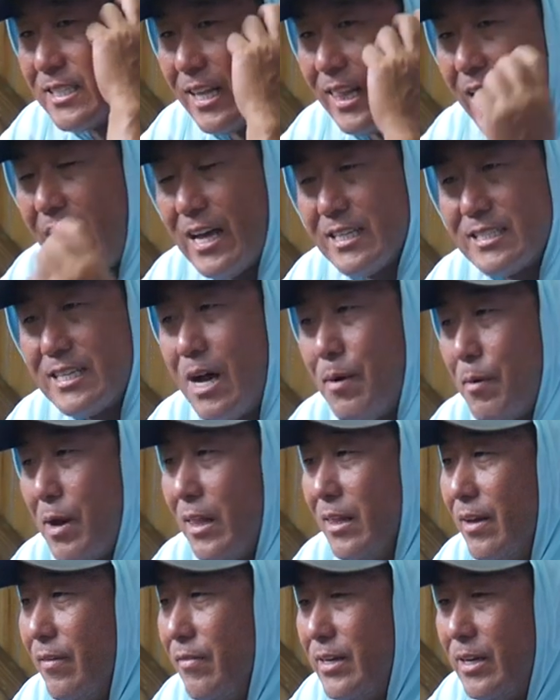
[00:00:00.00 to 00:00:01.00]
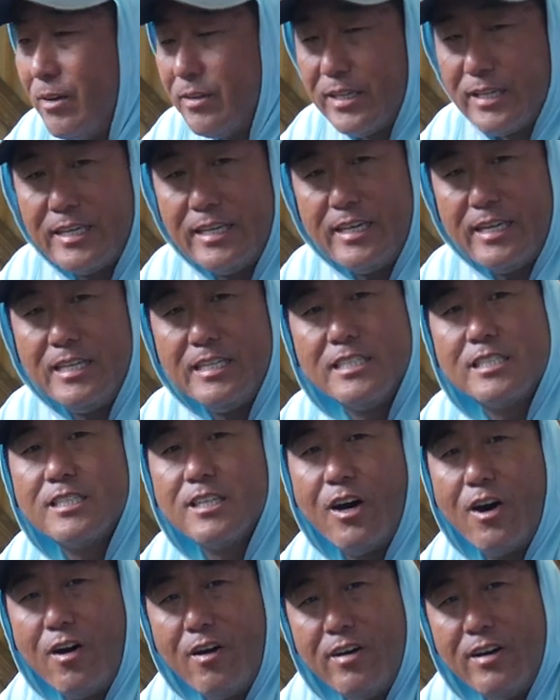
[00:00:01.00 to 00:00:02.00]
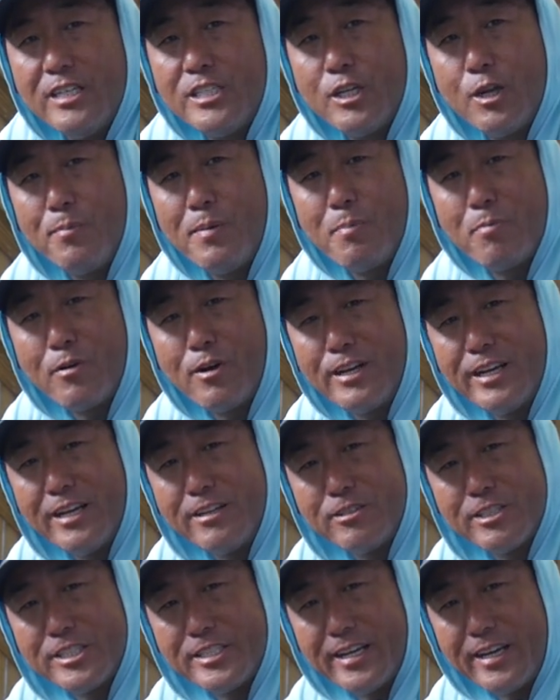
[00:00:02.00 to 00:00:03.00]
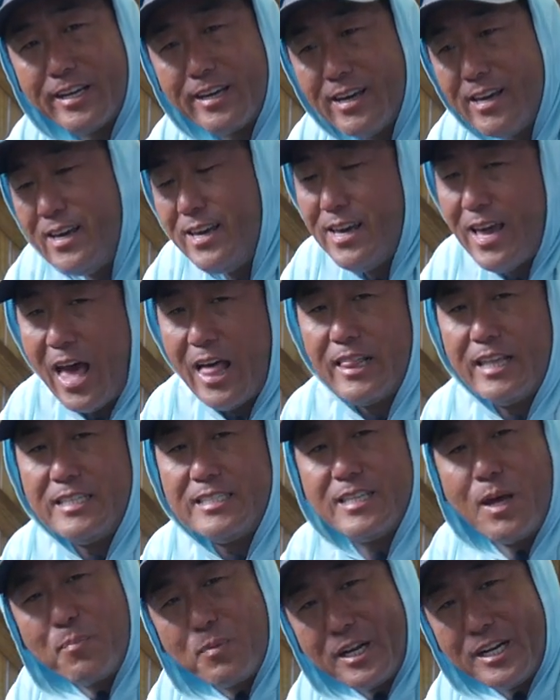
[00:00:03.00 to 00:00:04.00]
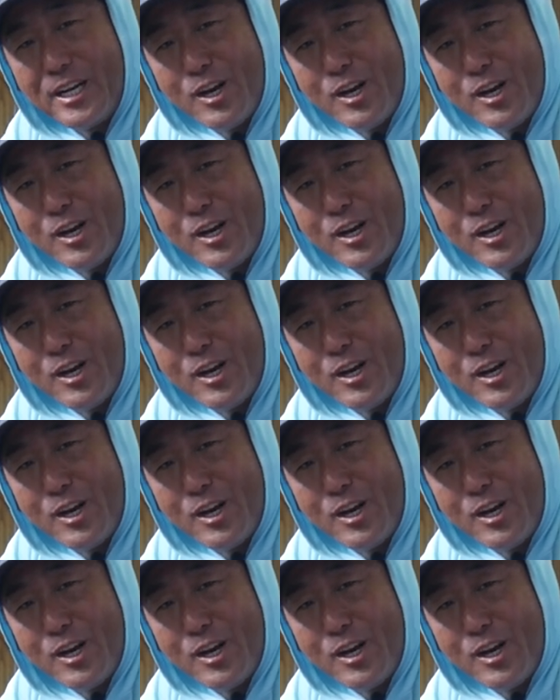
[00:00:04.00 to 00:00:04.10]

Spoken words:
the last time I lived here in the Keys, so it should be pretty interesting, at least something